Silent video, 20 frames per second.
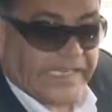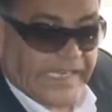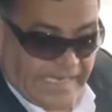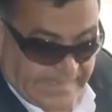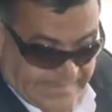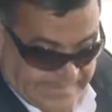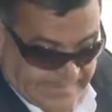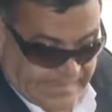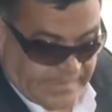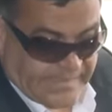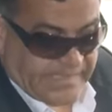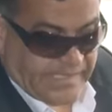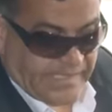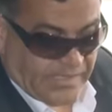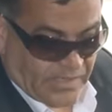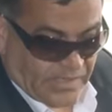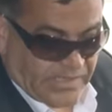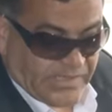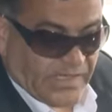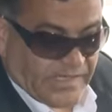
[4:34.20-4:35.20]
Yes, the
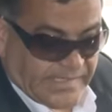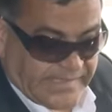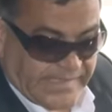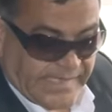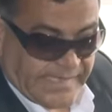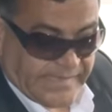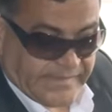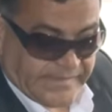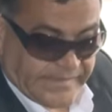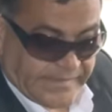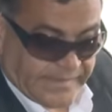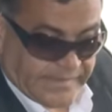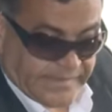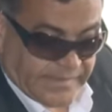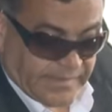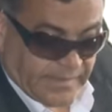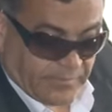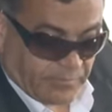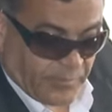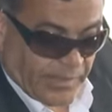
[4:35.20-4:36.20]
signals are sent there,
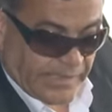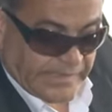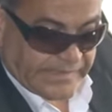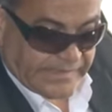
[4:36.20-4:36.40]
but